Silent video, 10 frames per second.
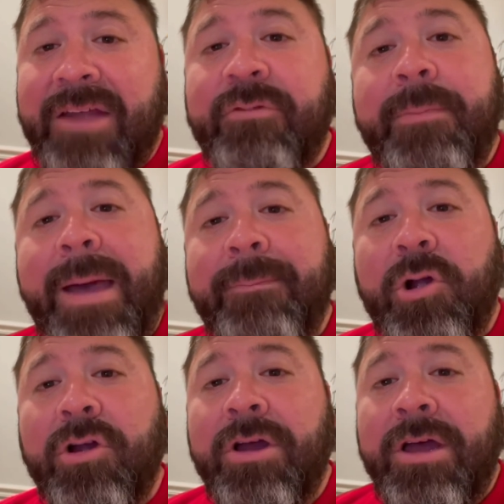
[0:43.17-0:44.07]

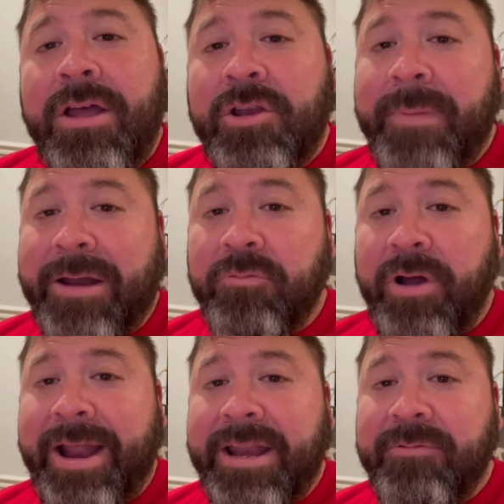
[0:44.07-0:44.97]
Remember, no matter
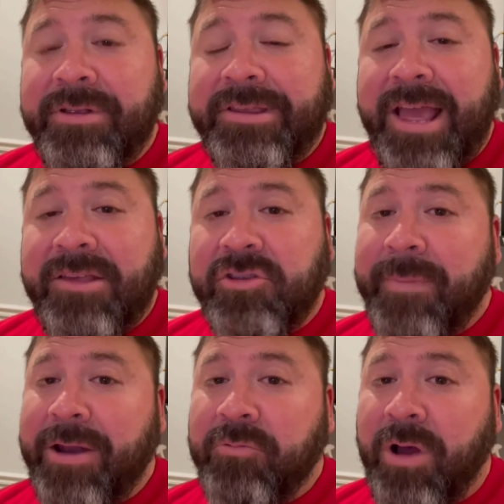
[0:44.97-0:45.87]
what anyone says, no
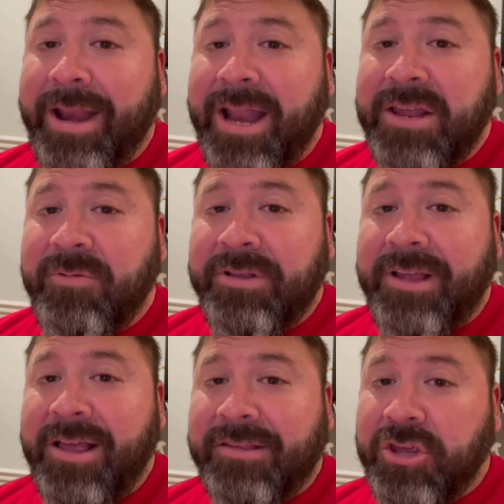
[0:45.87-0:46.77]
matter what anyone
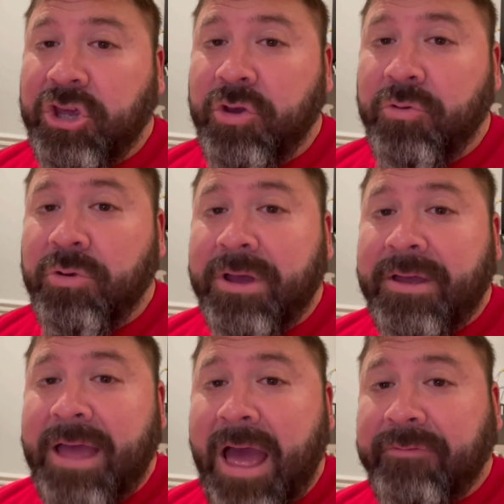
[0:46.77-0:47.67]
does, you
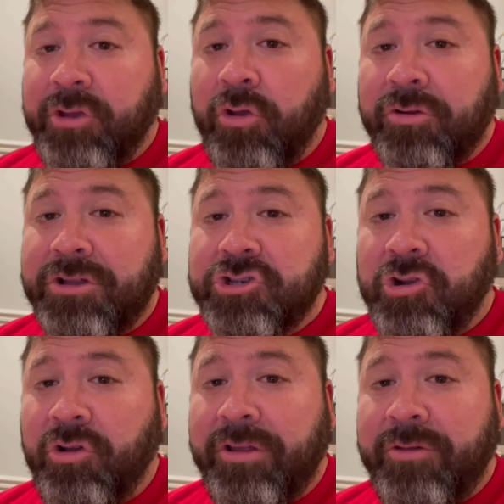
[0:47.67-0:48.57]
have total
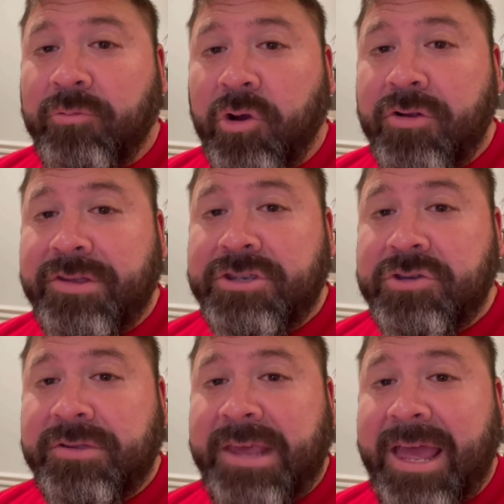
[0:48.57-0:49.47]
control of the words that
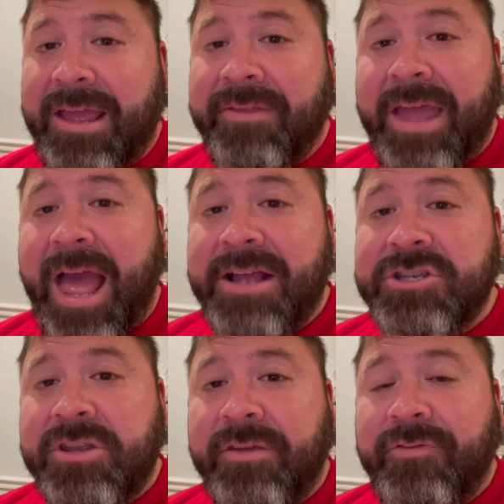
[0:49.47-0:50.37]
you say and the
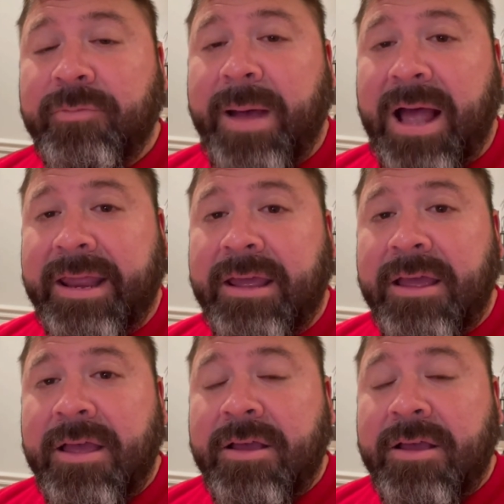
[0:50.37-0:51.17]
actions of your body.